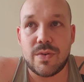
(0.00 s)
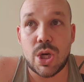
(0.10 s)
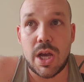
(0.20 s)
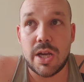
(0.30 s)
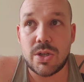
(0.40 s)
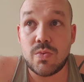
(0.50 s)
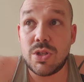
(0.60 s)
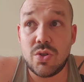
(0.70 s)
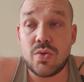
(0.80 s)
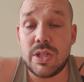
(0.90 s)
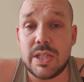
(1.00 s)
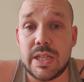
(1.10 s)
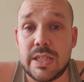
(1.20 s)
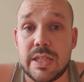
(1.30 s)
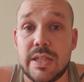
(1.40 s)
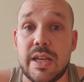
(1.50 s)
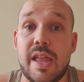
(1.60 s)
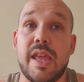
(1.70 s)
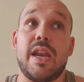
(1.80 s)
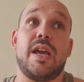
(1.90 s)
charge, which is really decent.
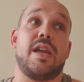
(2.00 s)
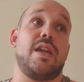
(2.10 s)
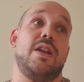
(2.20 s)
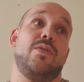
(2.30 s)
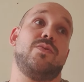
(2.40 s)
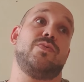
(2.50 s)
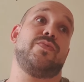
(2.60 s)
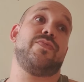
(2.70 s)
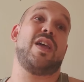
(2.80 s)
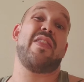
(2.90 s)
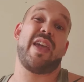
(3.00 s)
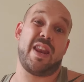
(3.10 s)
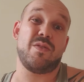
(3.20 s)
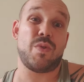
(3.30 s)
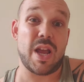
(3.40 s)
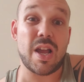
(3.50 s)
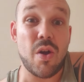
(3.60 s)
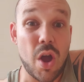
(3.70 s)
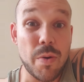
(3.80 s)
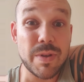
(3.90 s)
And then and then when I
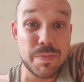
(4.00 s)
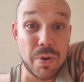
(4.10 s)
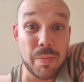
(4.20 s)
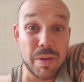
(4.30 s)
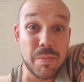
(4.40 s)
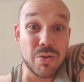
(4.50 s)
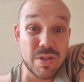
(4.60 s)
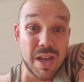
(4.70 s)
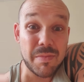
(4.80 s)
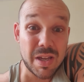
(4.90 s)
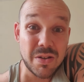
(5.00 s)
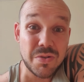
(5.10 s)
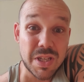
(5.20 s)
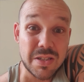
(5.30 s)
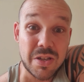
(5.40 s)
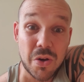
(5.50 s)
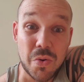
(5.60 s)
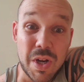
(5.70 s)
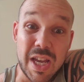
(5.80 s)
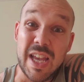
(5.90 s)
go home, it's probably the most time I use it.
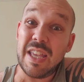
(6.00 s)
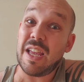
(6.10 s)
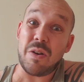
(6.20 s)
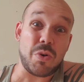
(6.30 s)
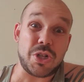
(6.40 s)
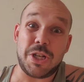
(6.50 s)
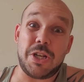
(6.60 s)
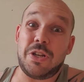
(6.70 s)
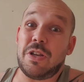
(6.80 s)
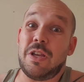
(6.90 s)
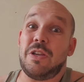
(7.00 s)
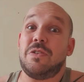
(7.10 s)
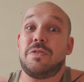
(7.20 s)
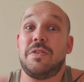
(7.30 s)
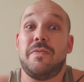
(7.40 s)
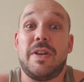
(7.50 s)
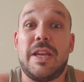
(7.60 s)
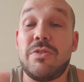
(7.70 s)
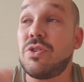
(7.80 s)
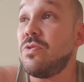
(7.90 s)
So, you know, watching YouTube
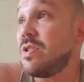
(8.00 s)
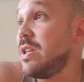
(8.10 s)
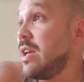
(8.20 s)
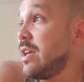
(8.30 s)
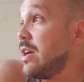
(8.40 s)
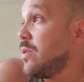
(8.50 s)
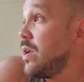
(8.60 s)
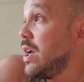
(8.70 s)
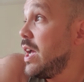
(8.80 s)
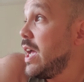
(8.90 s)
videos, using, you know,